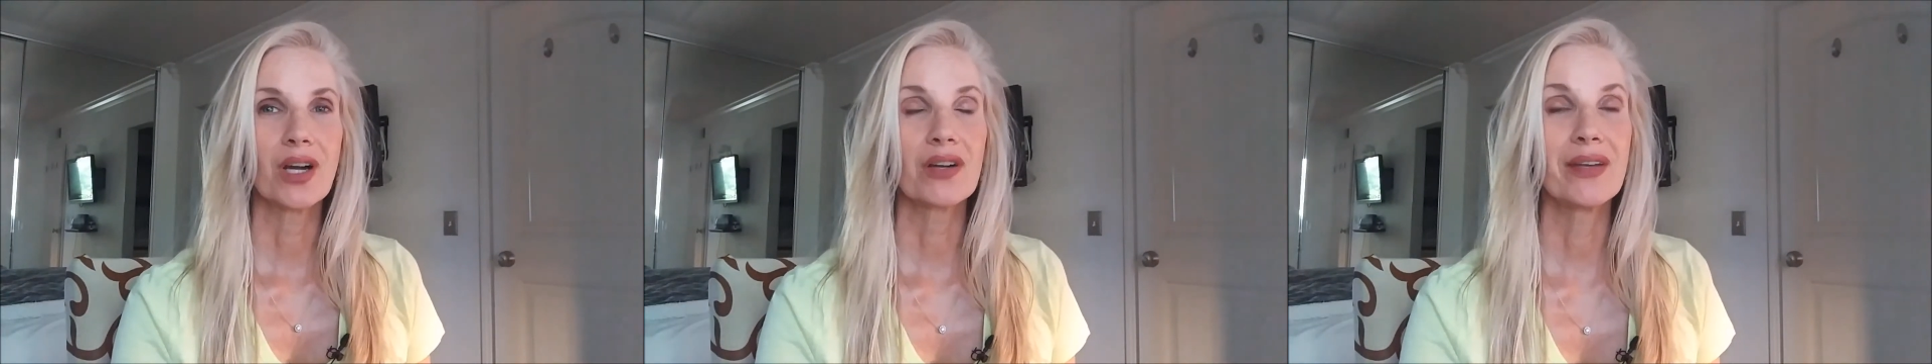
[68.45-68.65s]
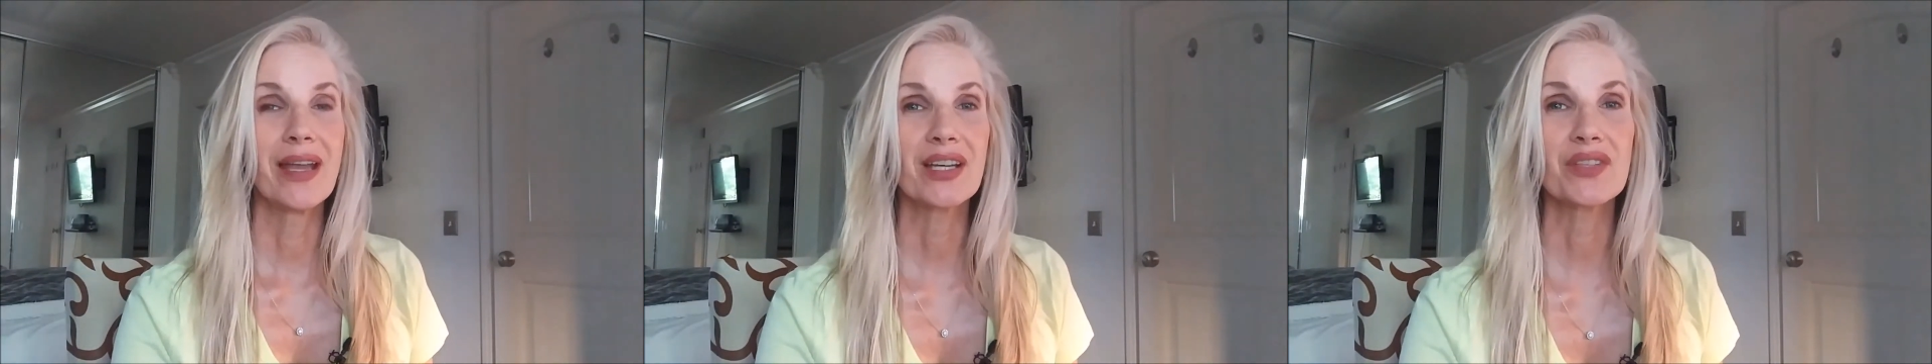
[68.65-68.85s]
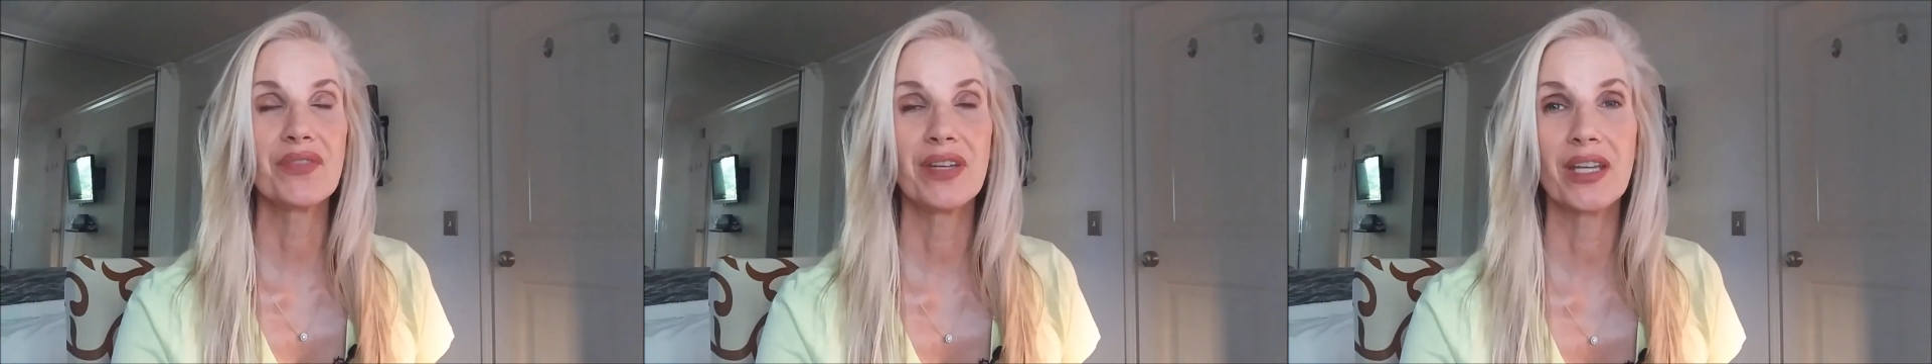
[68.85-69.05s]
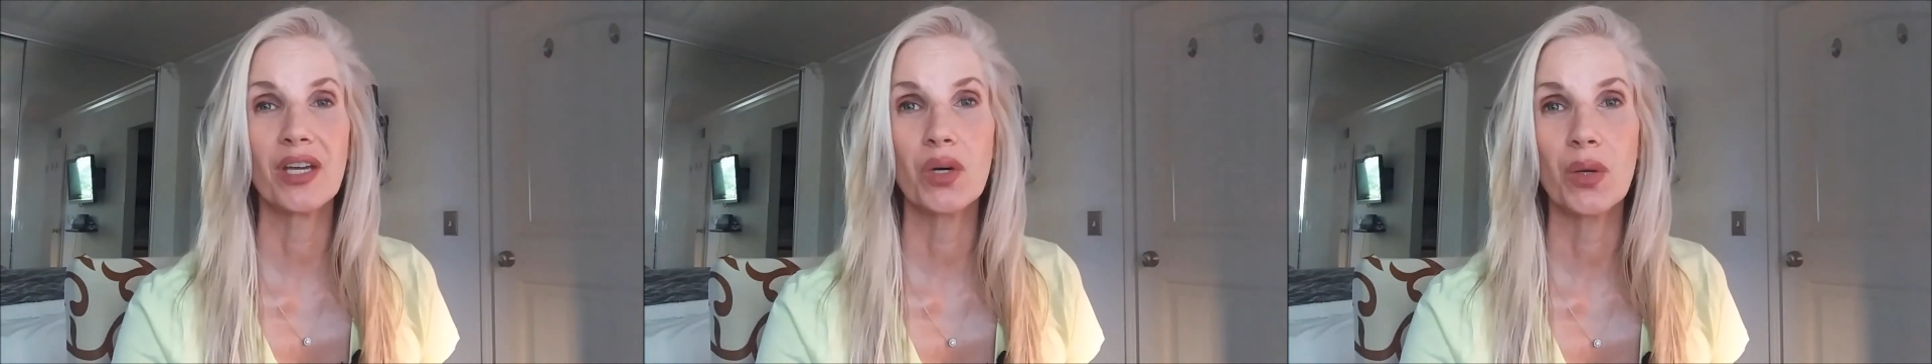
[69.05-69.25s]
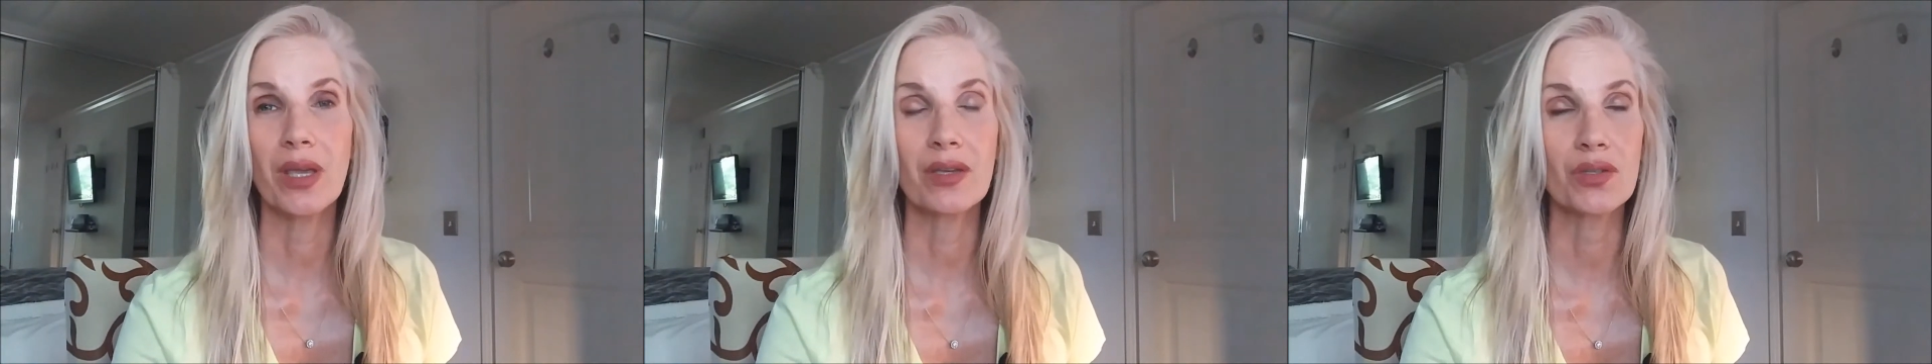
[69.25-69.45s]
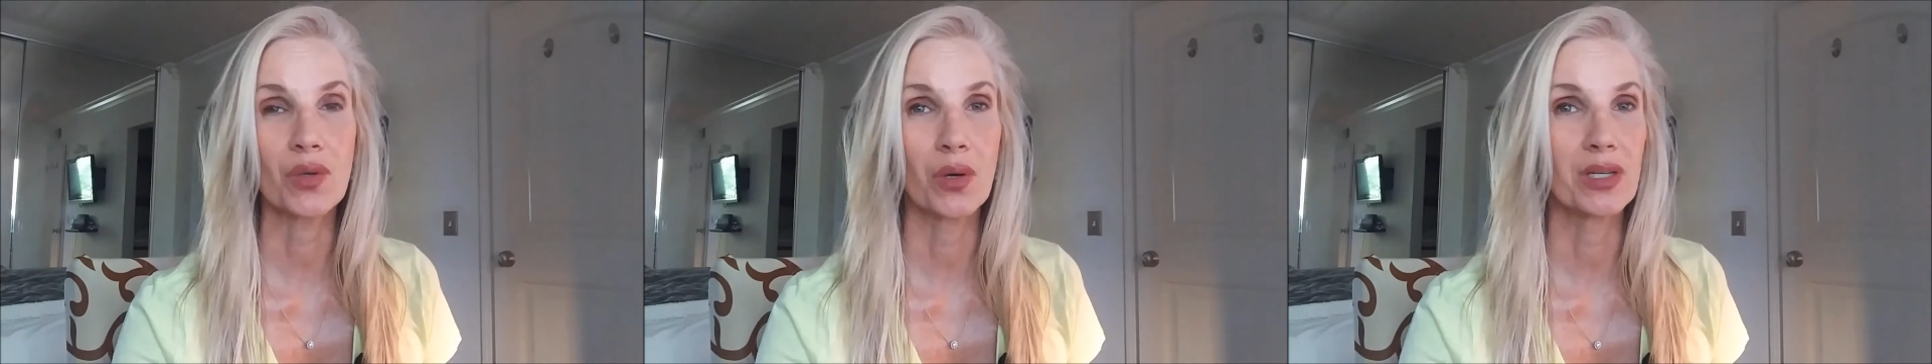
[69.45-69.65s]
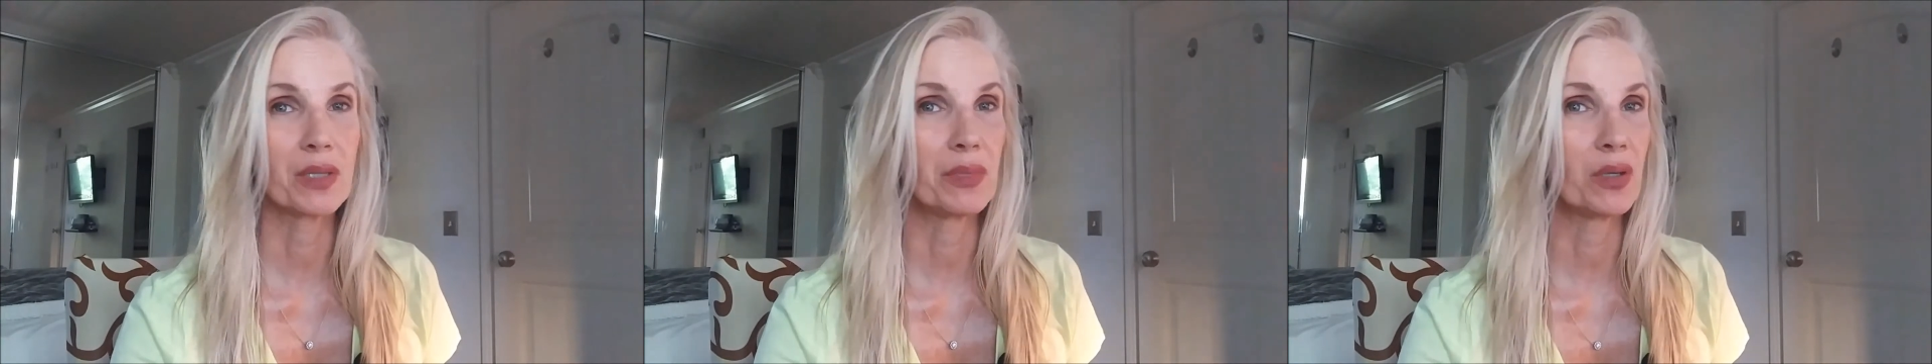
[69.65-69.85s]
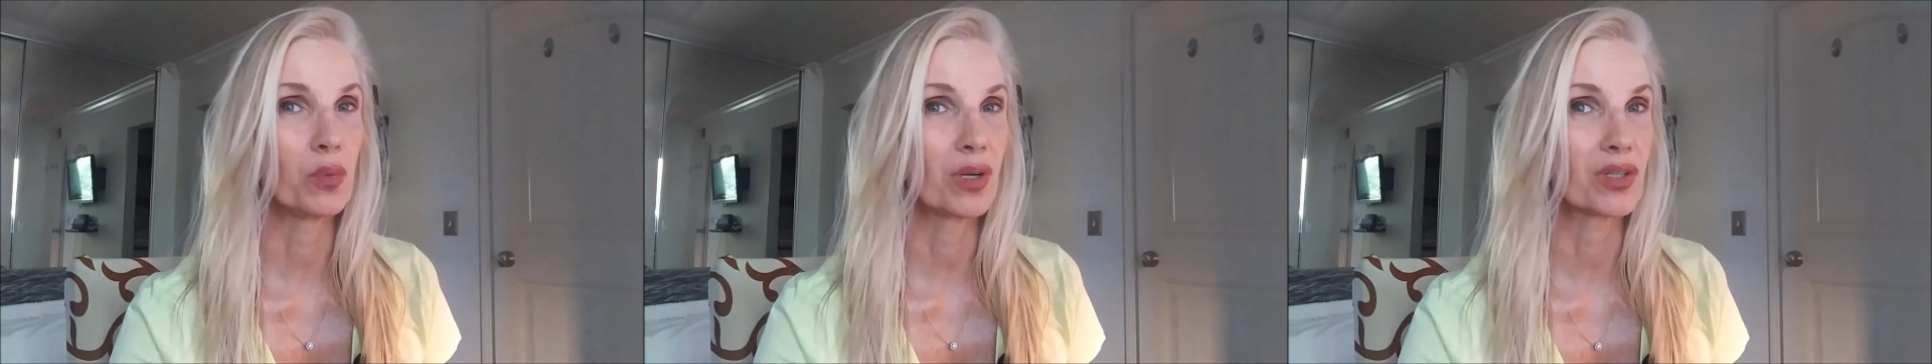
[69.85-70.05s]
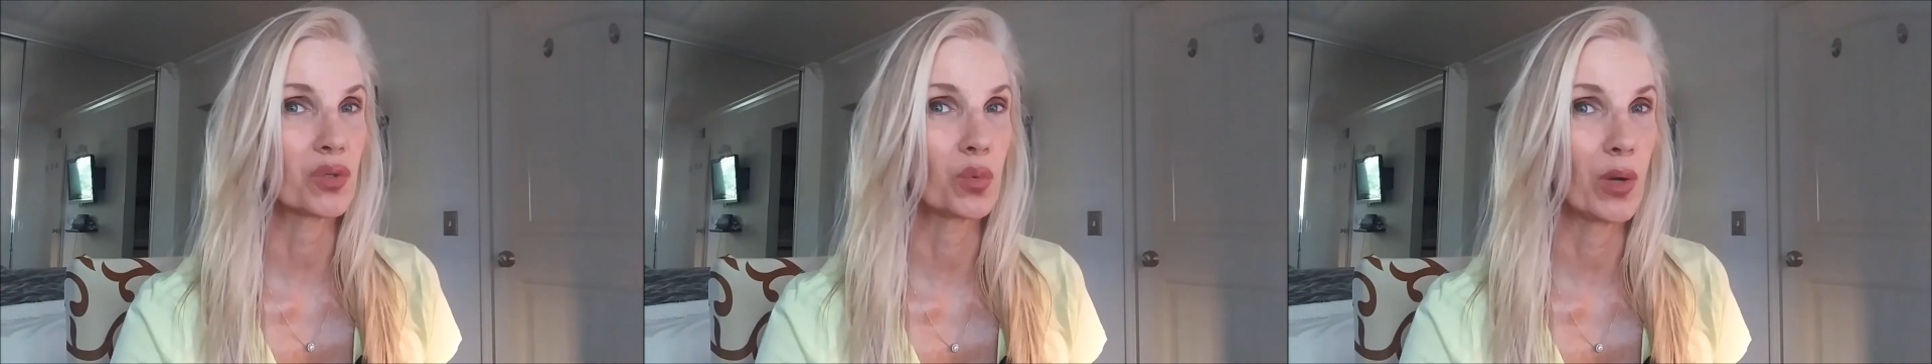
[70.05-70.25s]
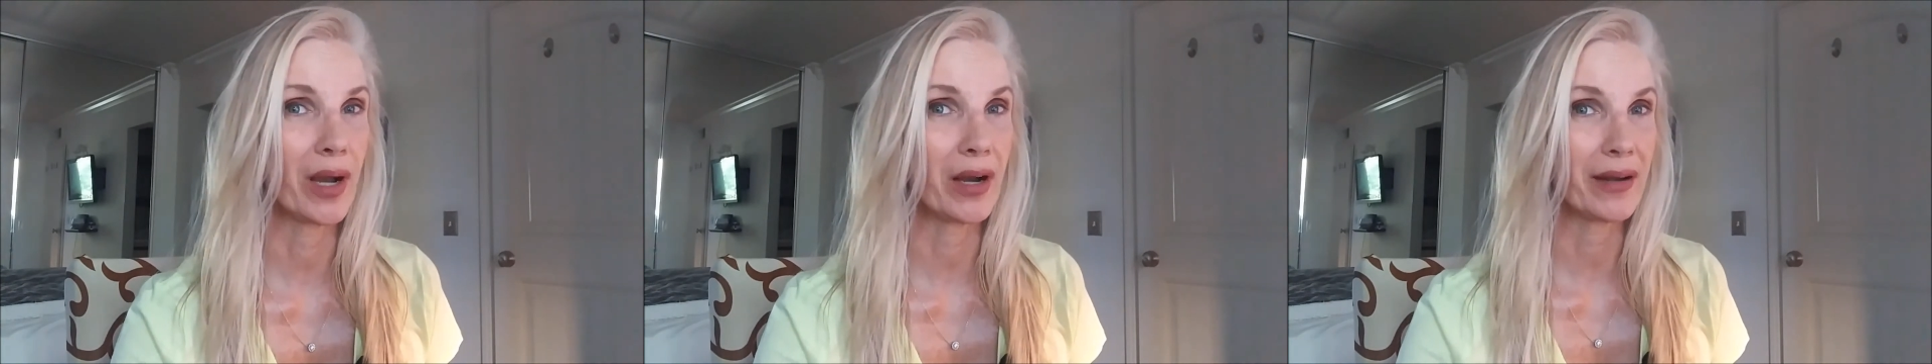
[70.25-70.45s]
Our next video is going to be what
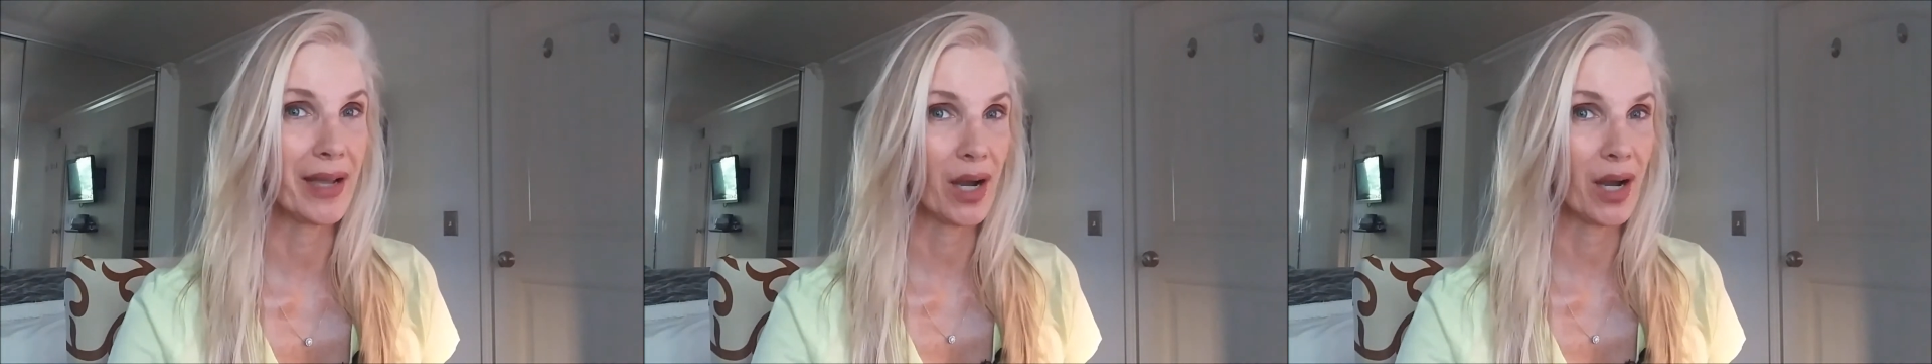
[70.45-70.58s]
to wear.